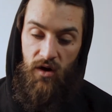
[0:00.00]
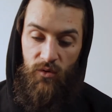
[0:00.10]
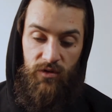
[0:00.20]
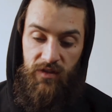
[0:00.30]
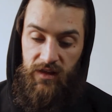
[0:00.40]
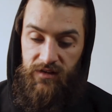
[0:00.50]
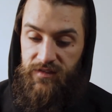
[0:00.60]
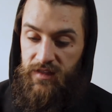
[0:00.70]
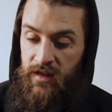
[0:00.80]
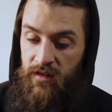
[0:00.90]
All of these
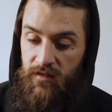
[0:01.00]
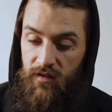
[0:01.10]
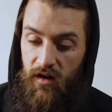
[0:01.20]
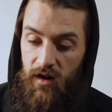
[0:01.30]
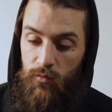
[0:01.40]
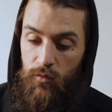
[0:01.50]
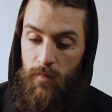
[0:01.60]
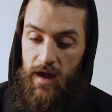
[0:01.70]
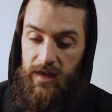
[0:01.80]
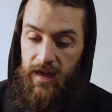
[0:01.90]
things I will
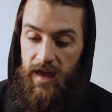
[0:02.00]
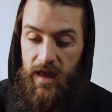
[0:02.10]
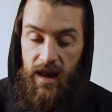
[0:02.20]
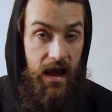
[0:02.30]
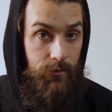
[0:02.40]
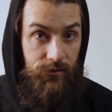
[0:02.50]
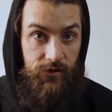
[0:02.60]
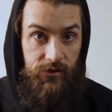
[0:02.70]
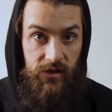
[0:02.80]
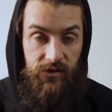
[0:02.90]
make an
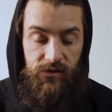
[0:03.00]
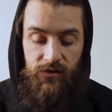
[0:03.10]
Amazon list